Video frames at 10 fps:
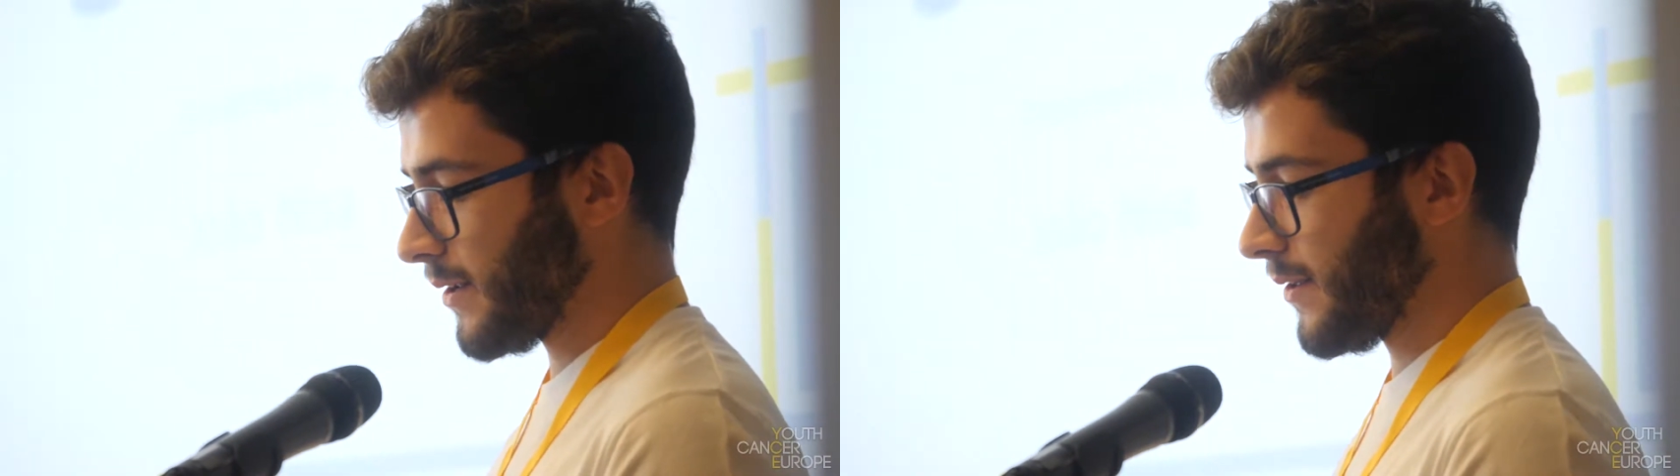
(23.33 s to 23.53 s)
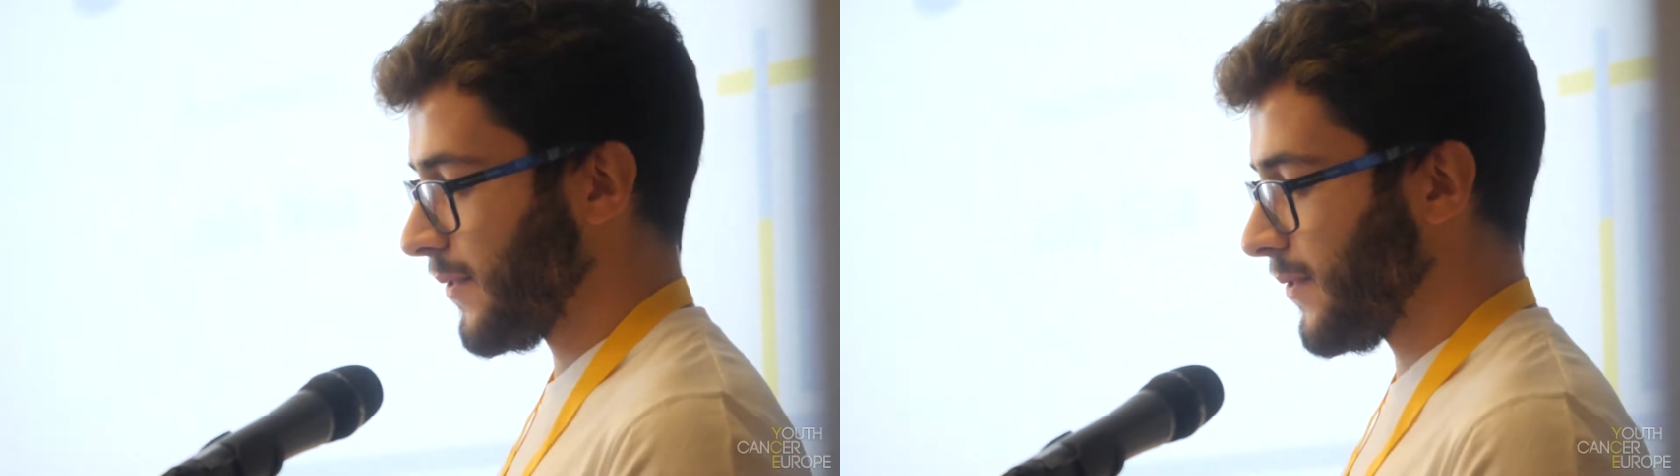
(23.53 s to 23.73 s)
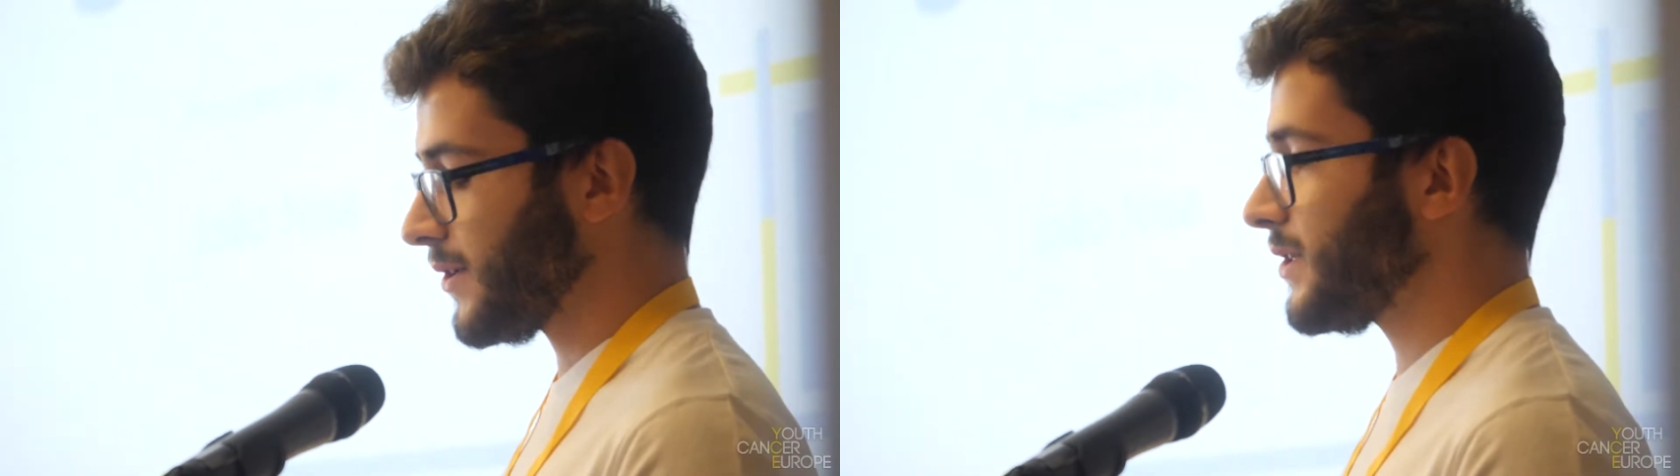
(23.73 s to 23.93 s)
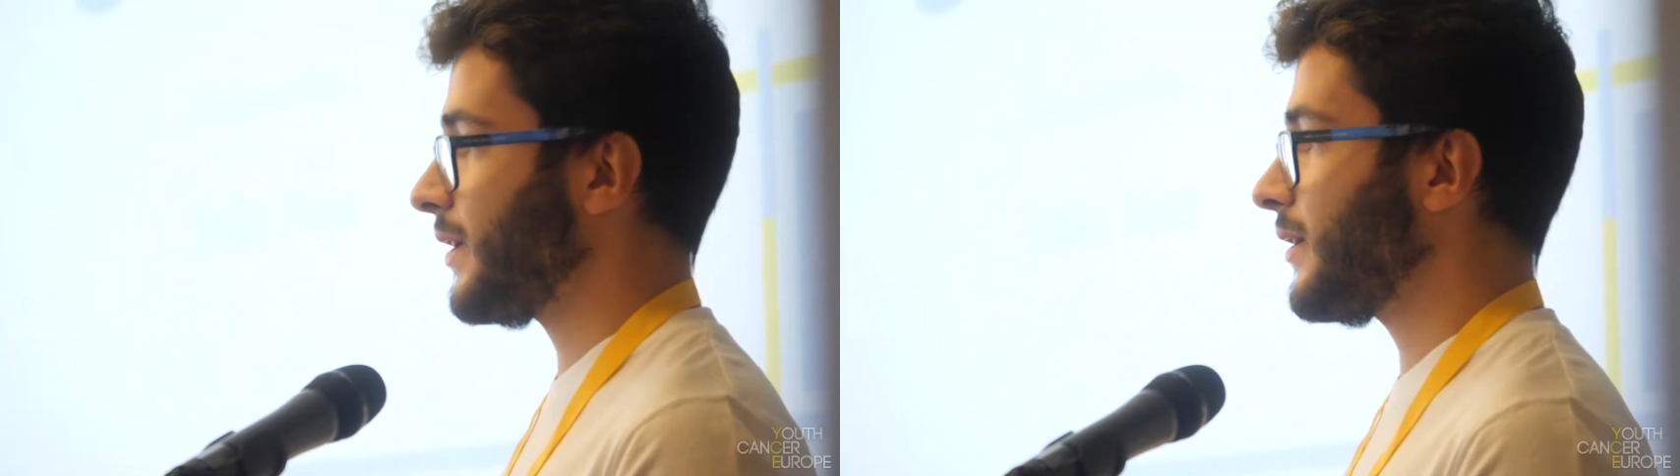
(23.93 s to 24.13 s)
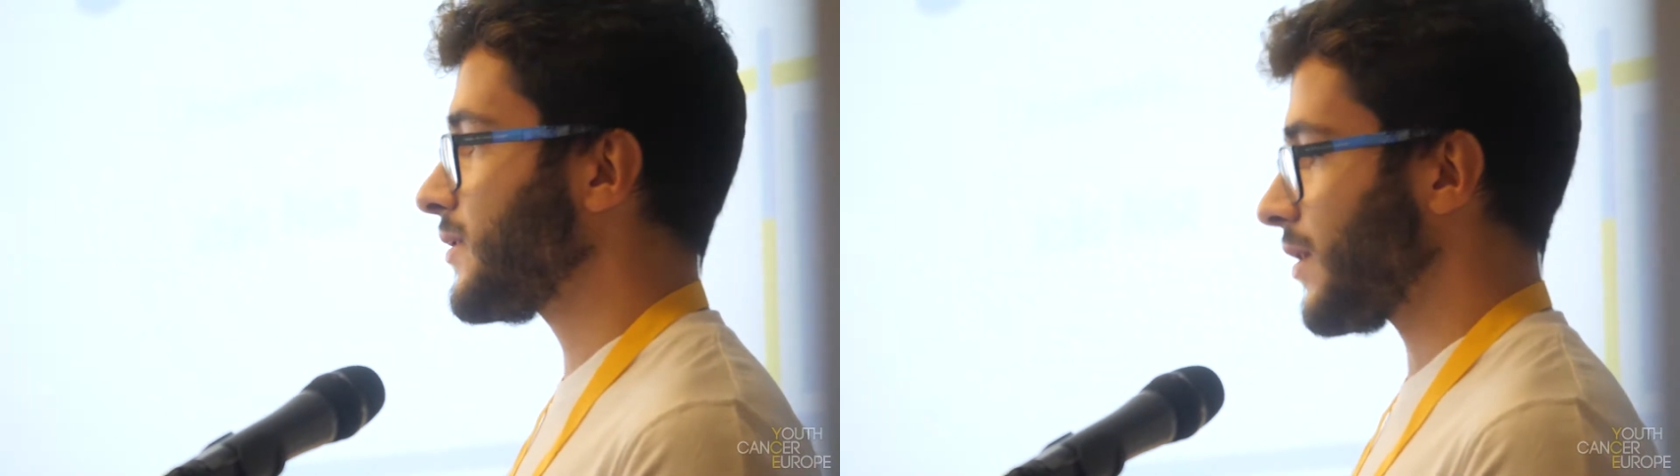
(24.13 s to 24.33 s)
pretty
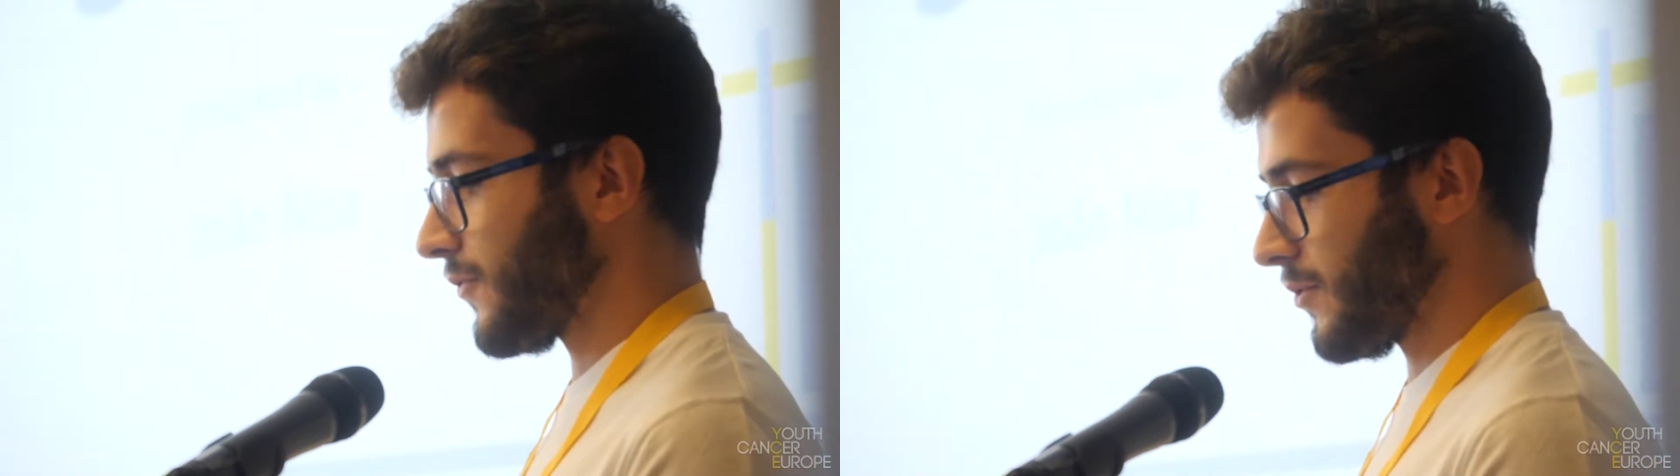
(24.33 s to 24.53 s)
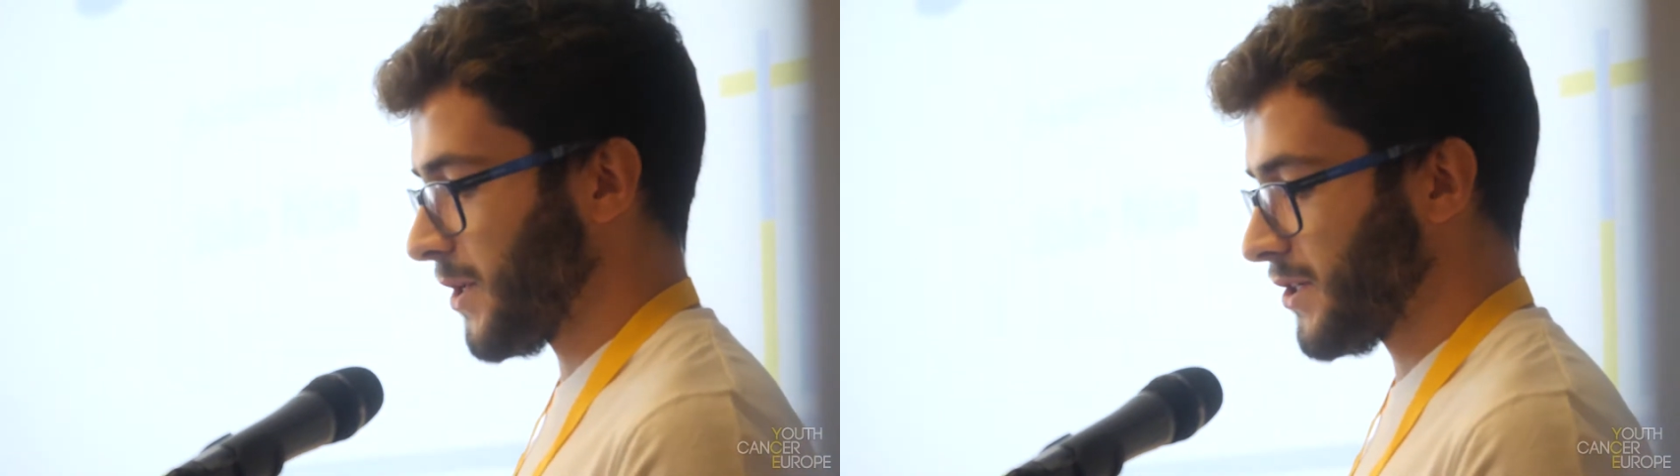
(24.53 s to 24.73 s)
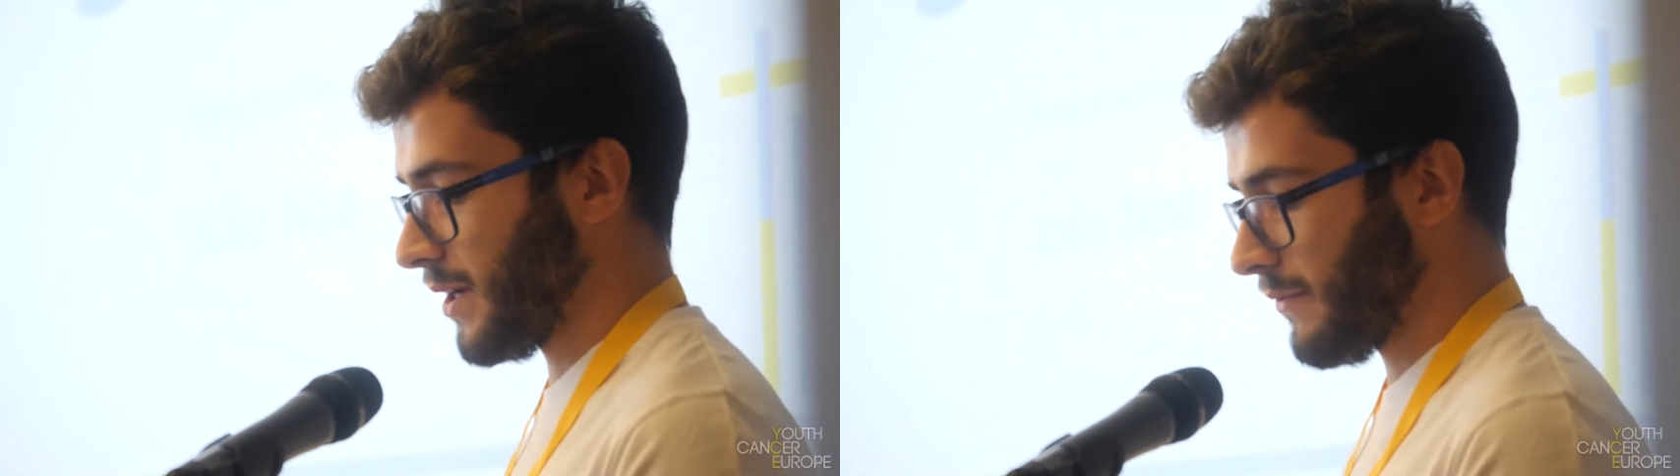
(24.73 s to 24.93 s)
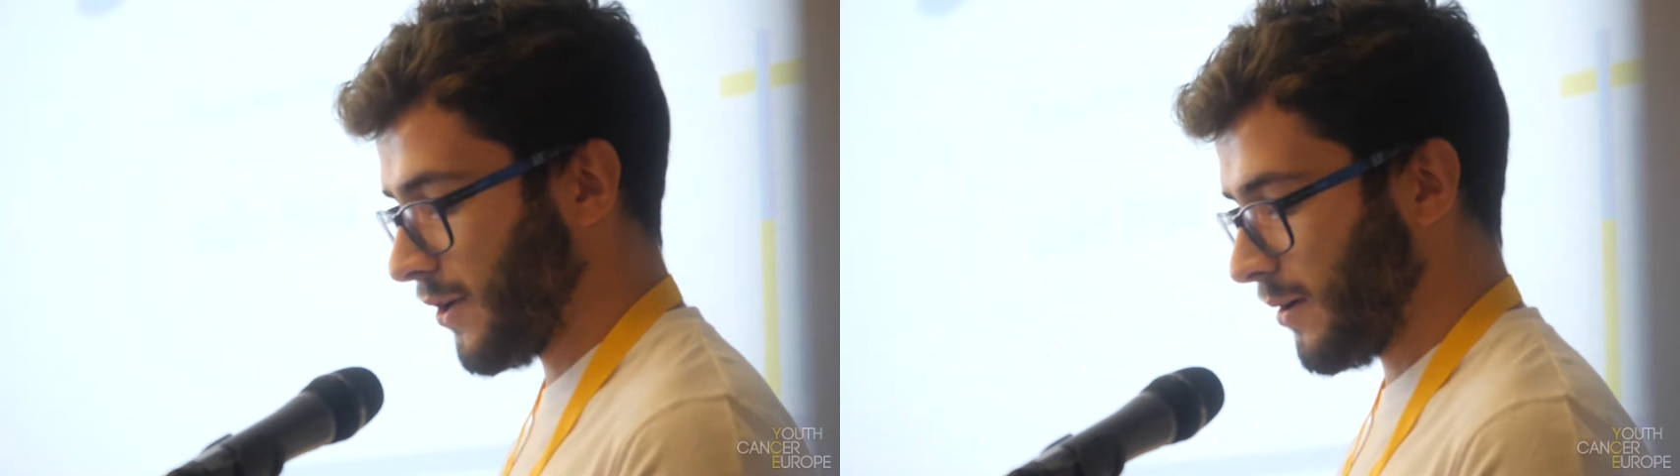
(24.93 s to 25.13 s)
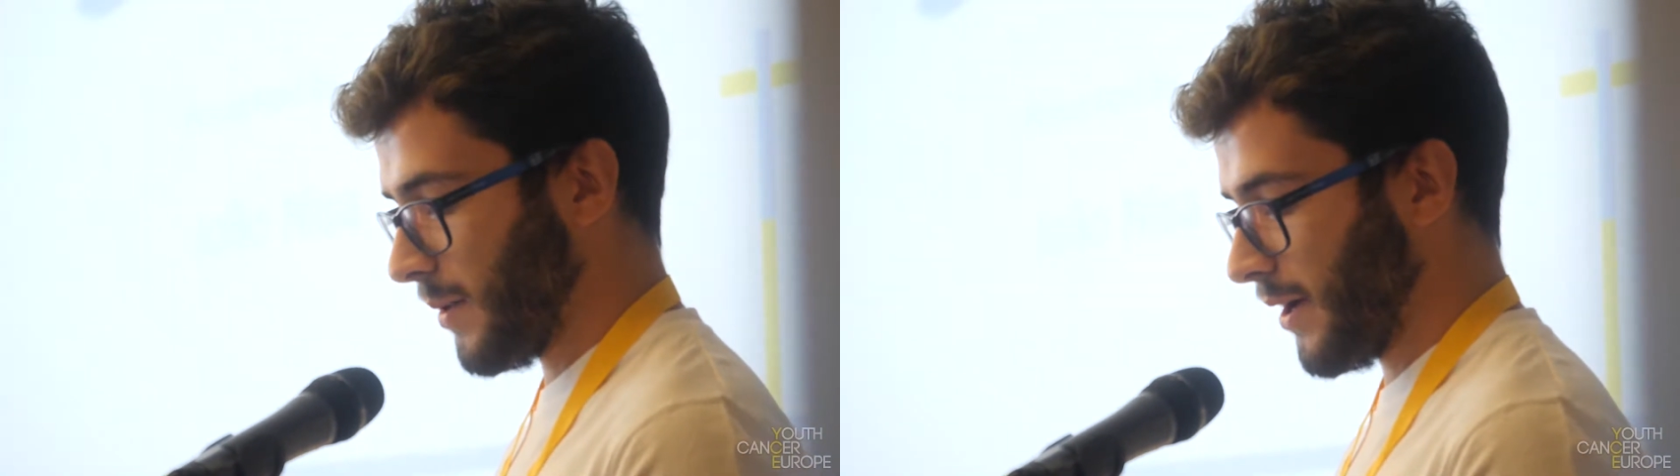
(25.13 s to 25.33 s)
easy like
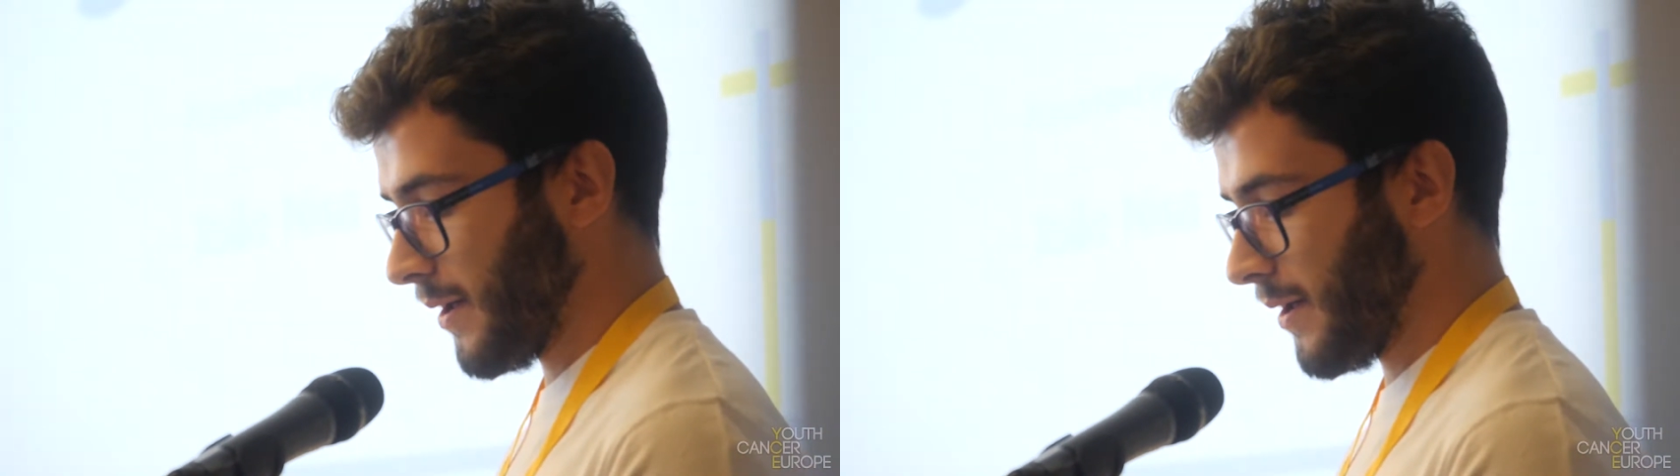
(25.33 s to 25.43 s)
to get